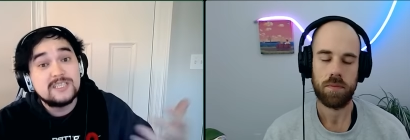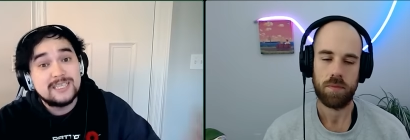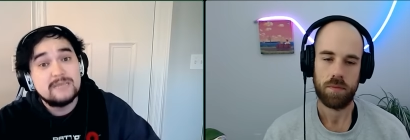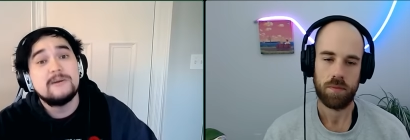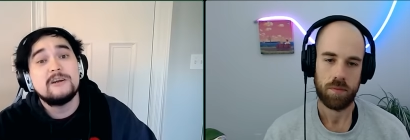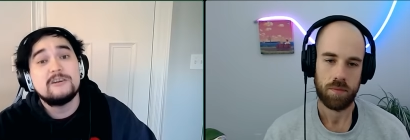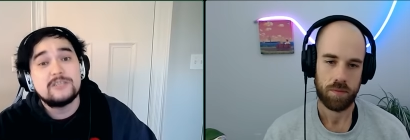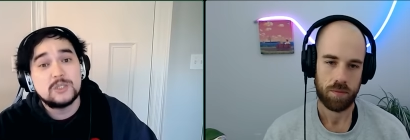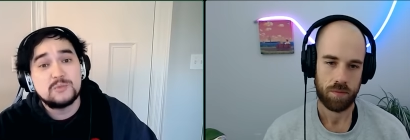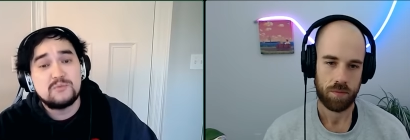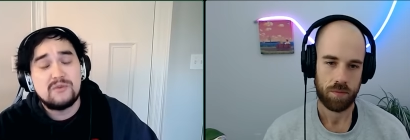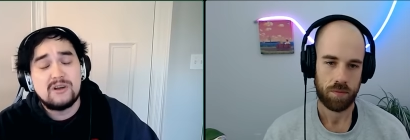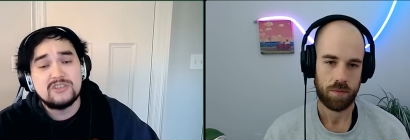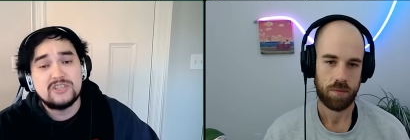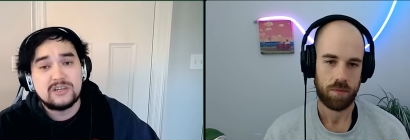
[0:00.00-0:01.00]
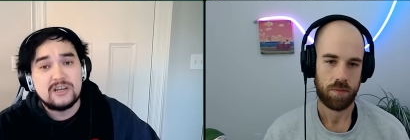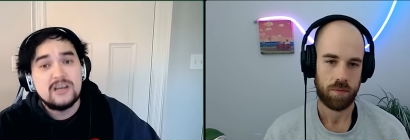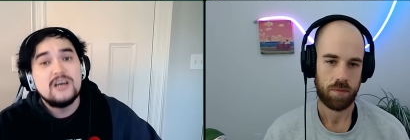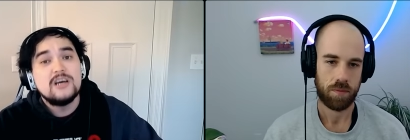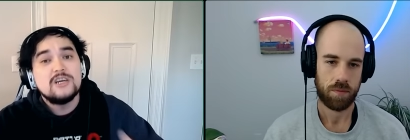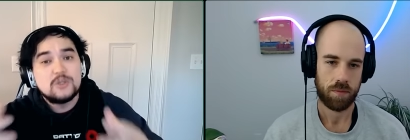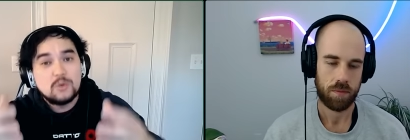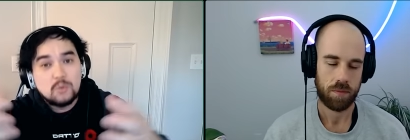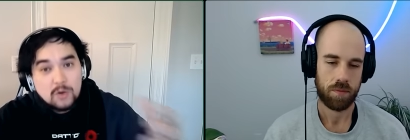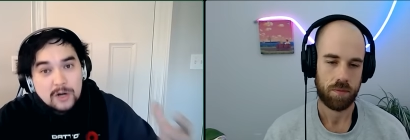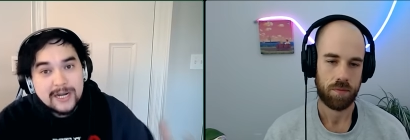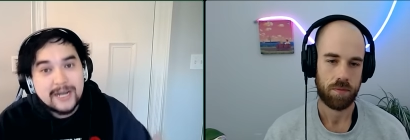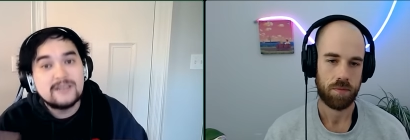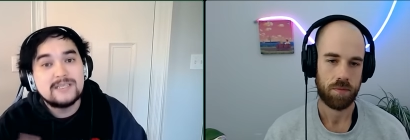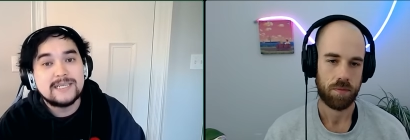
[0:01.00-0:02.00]
Speaker 1: Team Heretics project to work
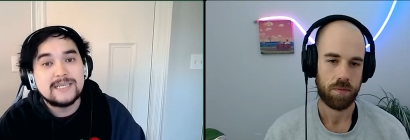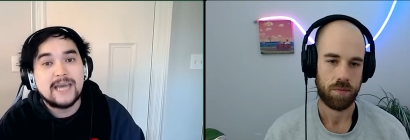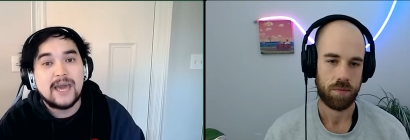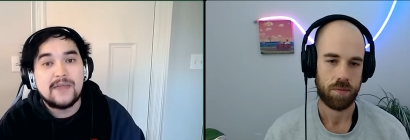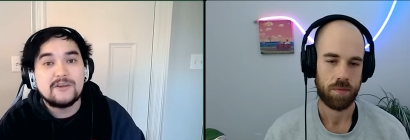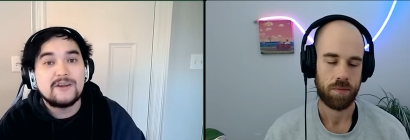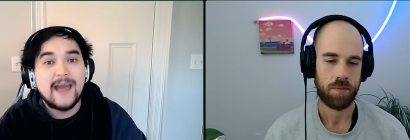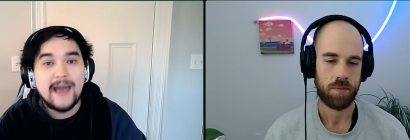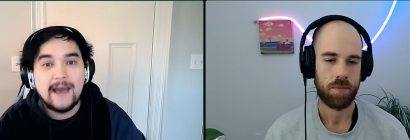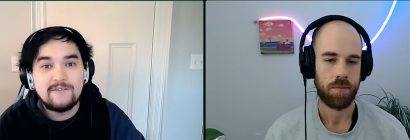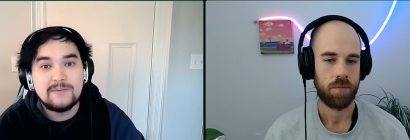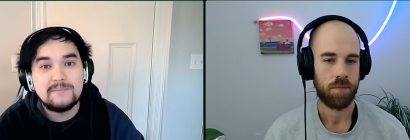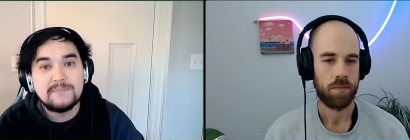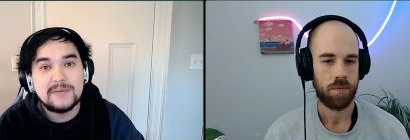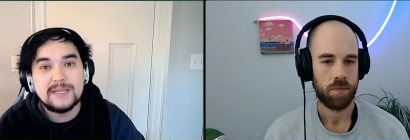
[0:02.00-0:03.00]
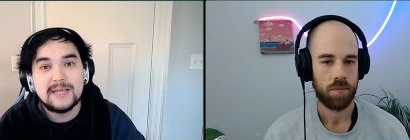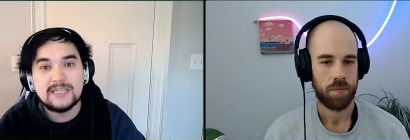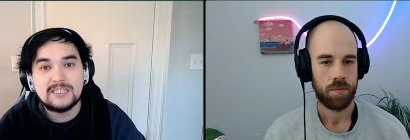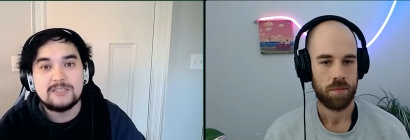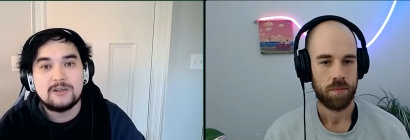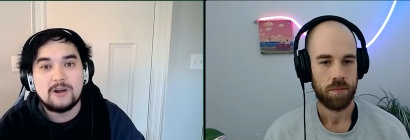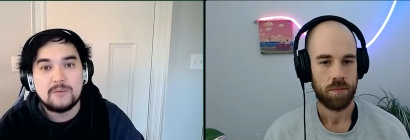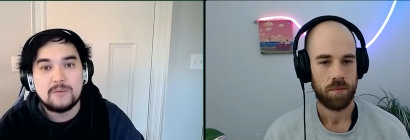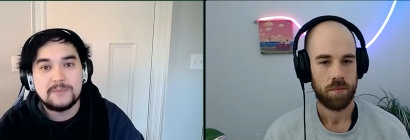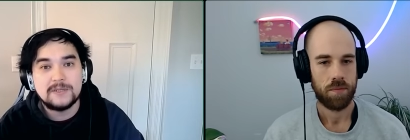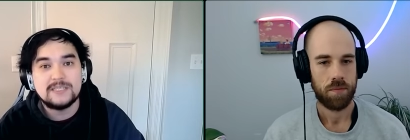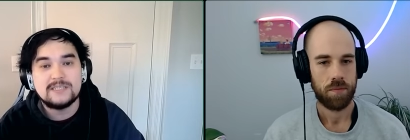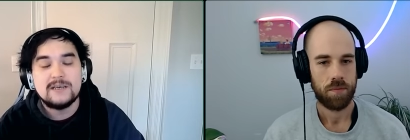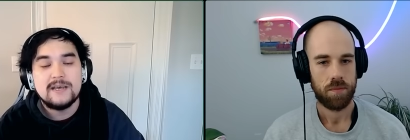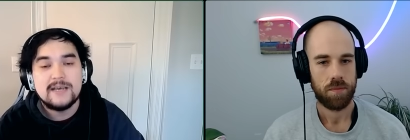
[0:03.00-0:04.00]
out together, to have him be that star piece
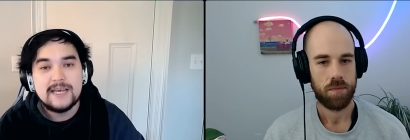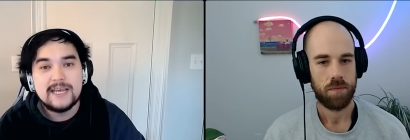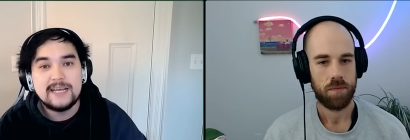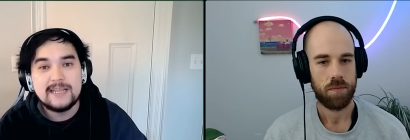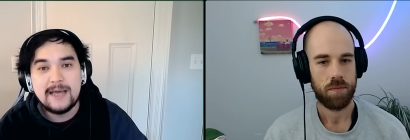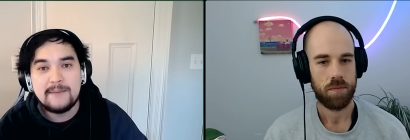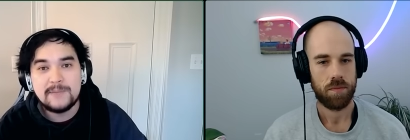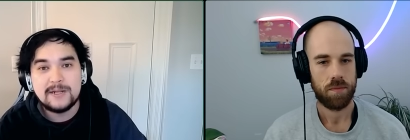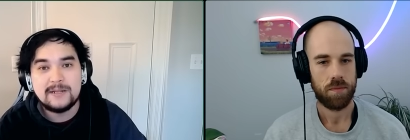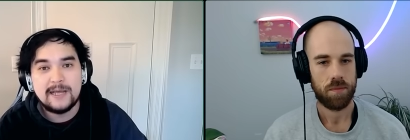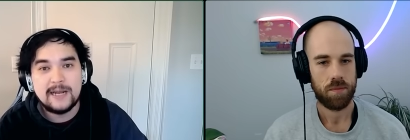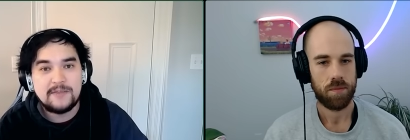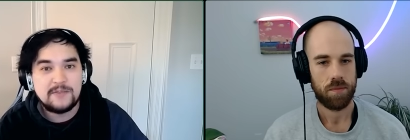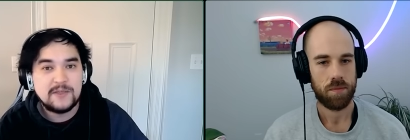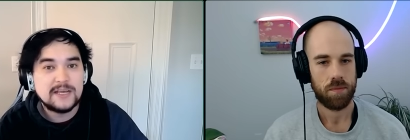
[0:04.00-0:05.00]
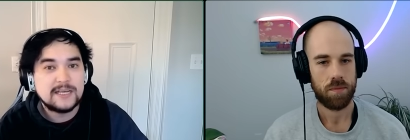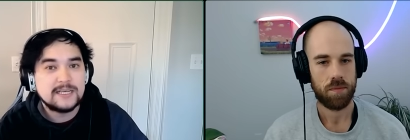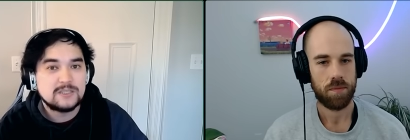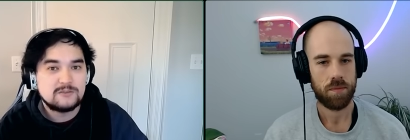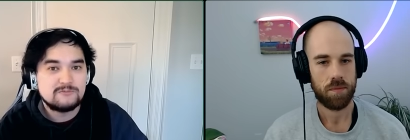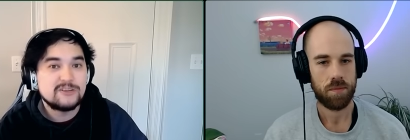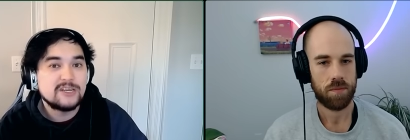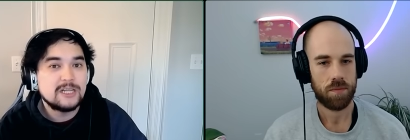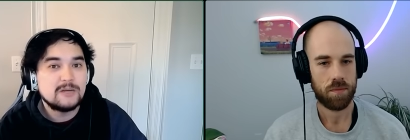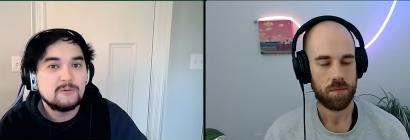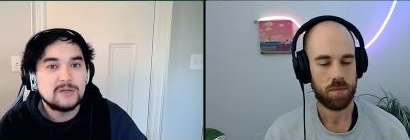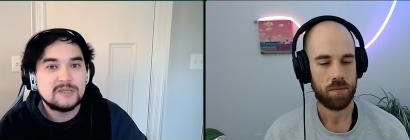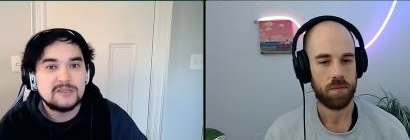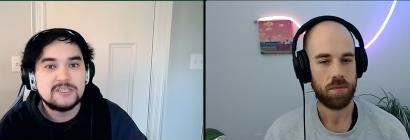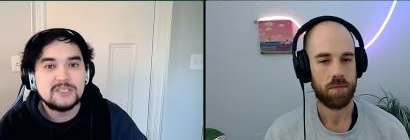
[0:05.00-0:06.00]
in that mid lane, I think is really
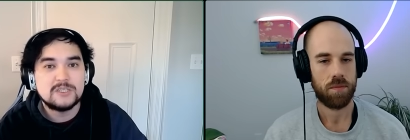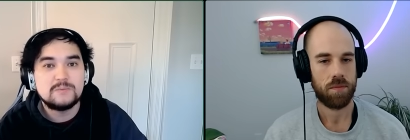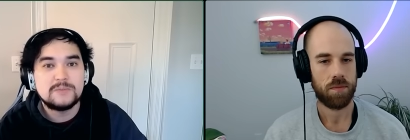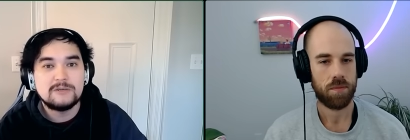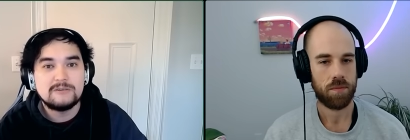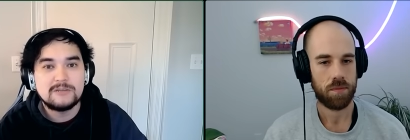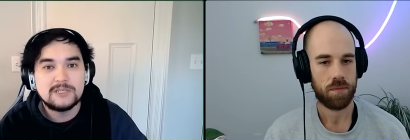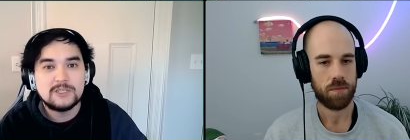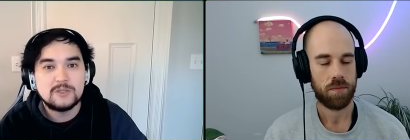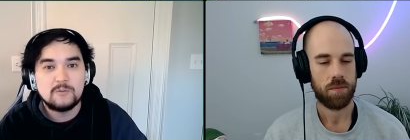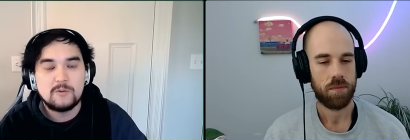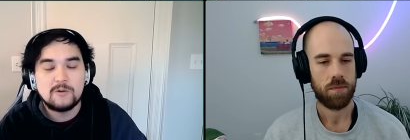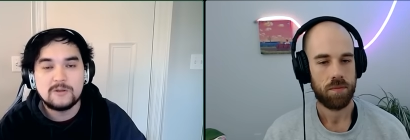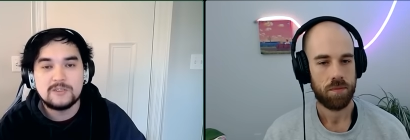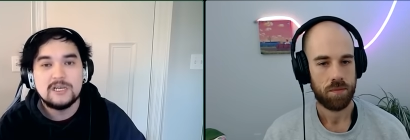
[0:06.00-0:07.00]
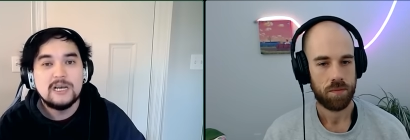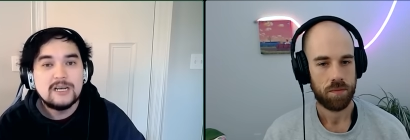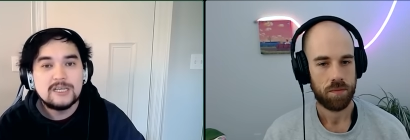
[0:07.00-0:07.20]
what this is building towards.